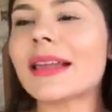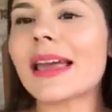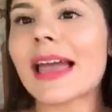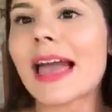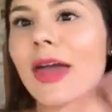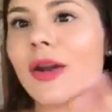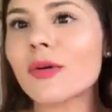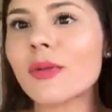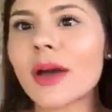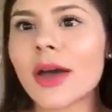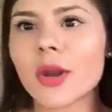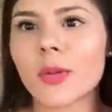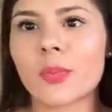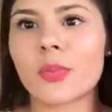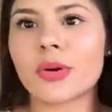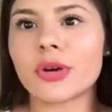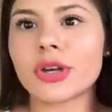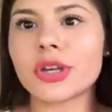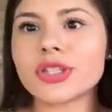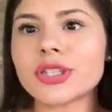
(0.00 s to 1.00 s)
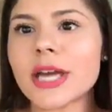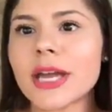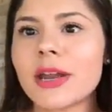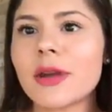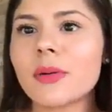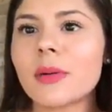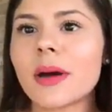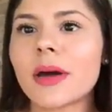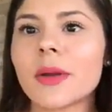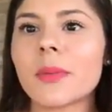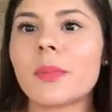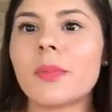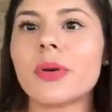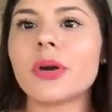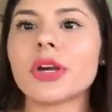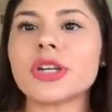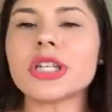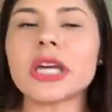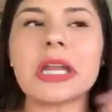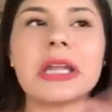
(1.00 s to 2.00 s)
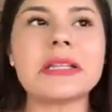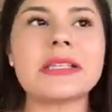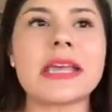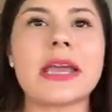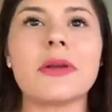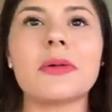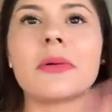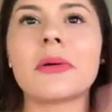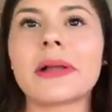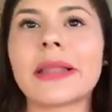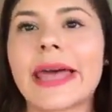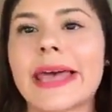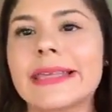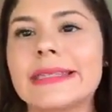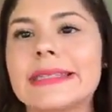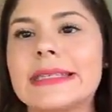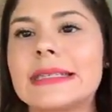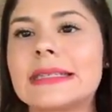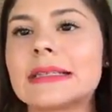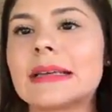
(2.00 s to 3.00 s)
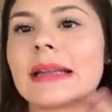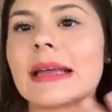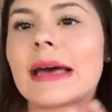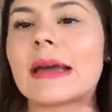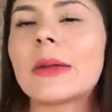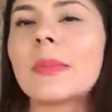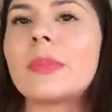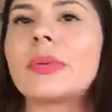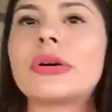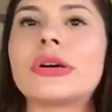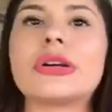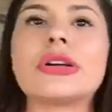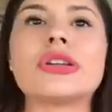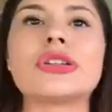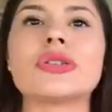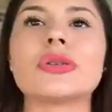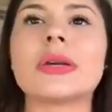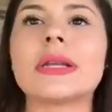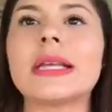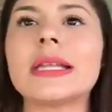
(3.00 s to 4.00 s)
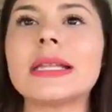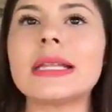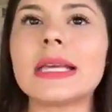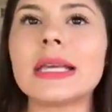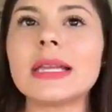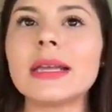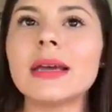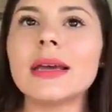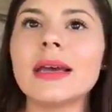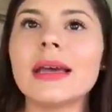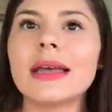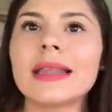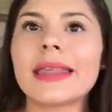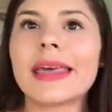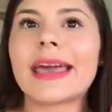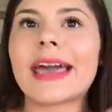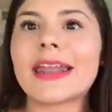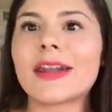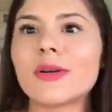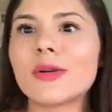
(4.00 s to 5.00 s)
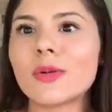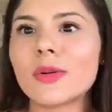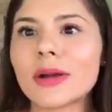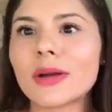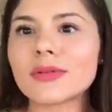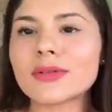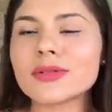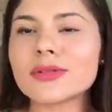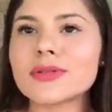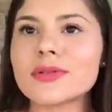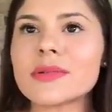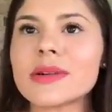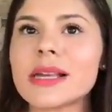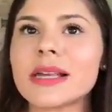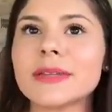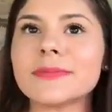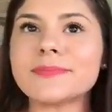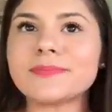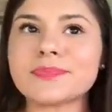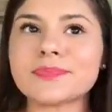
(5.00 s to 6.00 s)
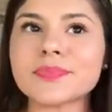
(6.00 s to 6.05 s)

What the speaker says: Like, I don't know how to push. I didn't know how to push. I didn't take no classes on how to push or anything. Like, I didn't know what I was doing.